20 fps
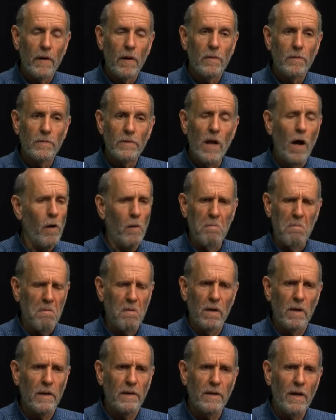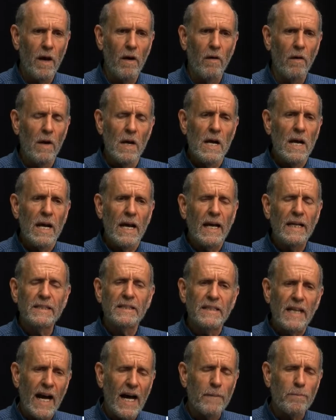No, no. It's
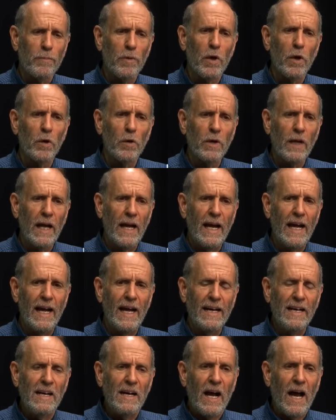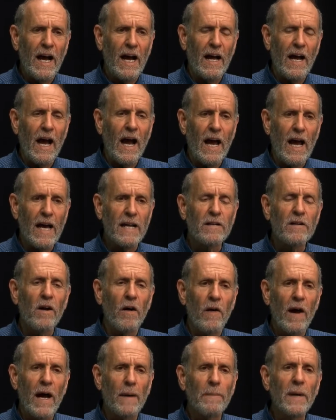not broke. And I, I, don't know
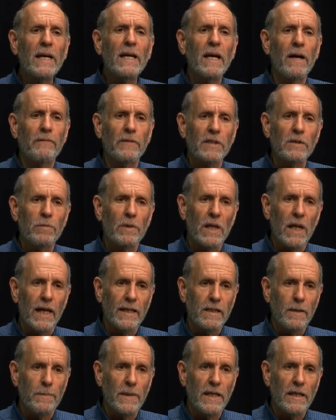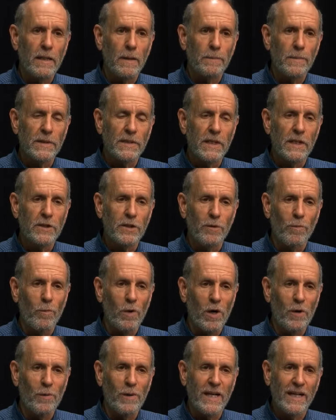how many of us would like to be in the position
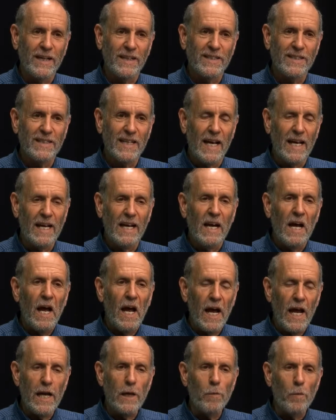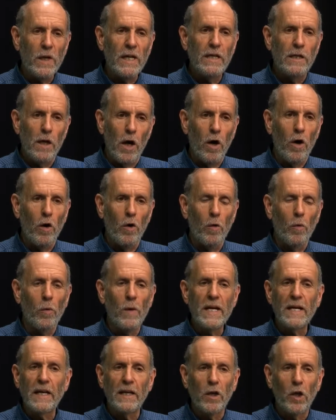where we could say, hey, we know
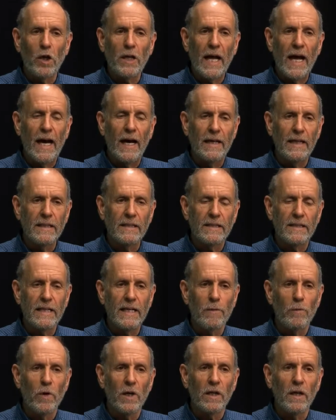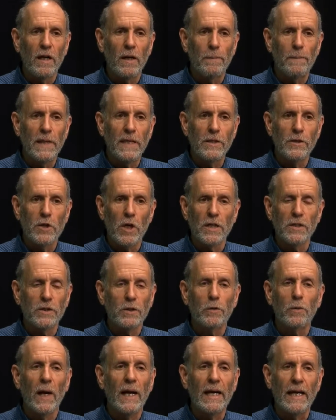we can look out and see we're going to be just
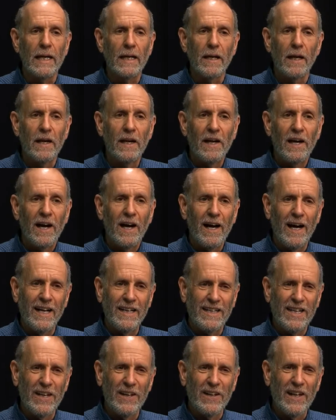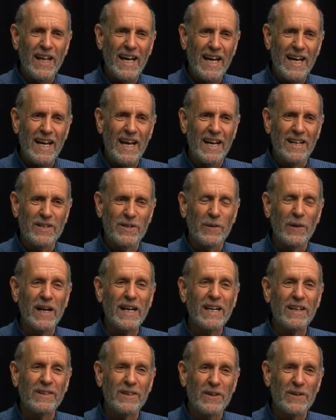great until
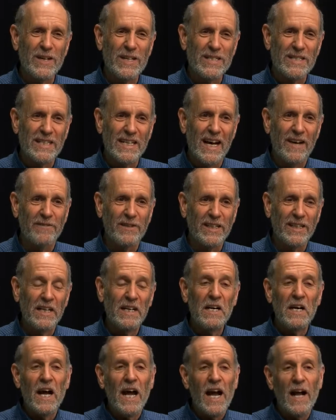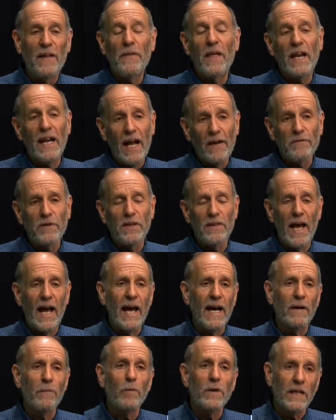2037. And then after
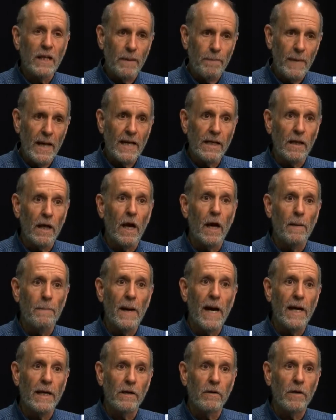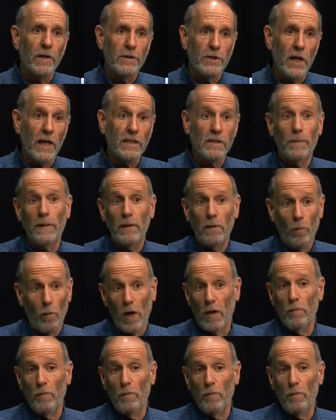that, we can make a minor adjustment, what